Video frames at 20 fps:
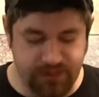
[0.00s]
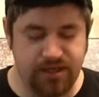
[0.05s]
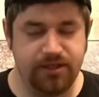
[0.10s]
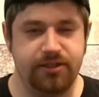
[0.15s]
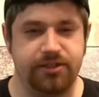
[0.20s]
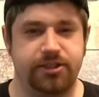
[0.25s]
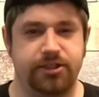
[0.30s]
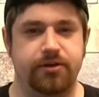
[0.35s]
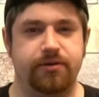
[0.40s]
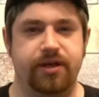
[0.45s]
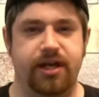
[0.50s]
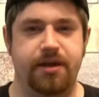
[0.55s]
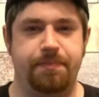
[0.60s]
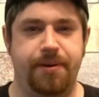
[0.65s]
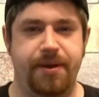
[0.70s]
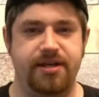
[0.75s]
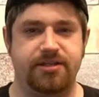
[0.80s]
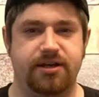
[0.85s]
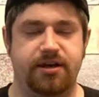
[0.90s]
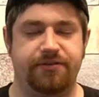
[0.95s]
so he
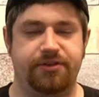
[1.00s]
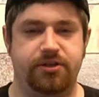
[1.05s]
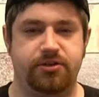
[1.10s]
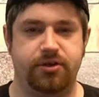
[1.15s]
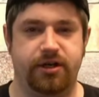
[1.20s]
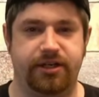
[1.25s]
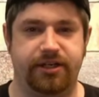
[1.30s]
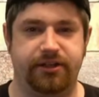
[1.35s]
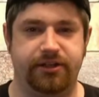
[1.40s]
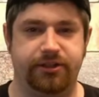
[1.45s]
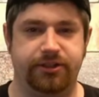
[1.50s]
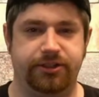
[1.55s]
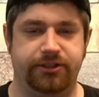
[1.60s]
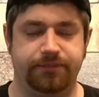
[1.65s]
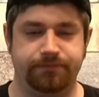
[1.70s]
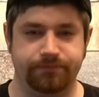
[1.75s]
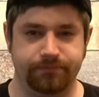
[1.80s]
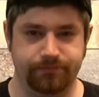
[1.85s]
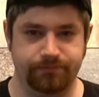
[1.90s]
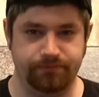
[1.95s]
pays off the drug dealers,
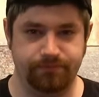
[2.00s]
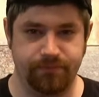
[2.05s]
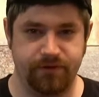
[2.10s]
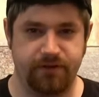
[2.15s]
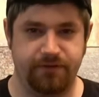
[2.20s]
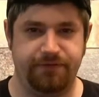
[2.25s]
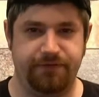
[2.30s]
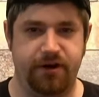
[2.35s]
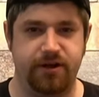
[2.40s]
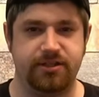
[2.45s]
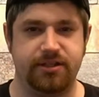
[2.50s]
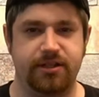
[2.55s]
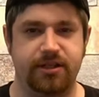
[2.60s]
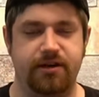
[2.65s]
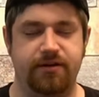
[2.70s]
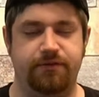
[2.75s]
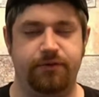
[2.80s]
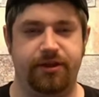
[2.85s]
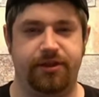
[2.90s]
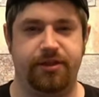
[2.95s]
falls in
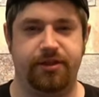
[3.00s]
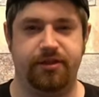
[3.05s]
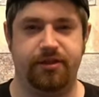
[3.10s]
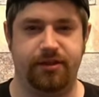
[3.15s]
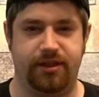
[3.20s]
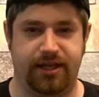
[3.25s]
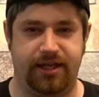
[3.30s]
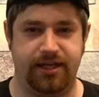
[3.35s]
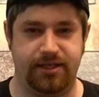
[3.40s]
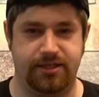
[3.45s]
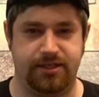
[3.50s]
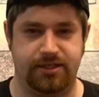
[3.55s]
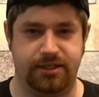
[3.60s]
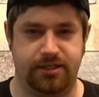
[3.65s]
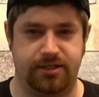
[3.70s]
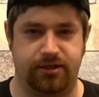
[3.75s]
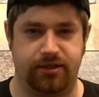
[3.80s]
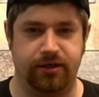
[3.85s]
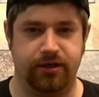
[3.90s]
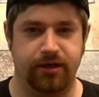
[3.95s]
love with the kid's
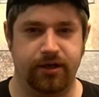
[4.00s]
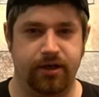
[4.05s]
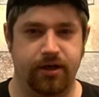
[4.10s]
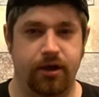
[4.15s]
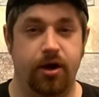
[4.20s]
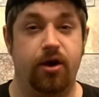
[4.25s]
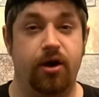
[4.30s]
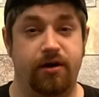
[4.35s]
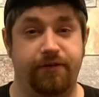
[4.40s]
sister. Oh, I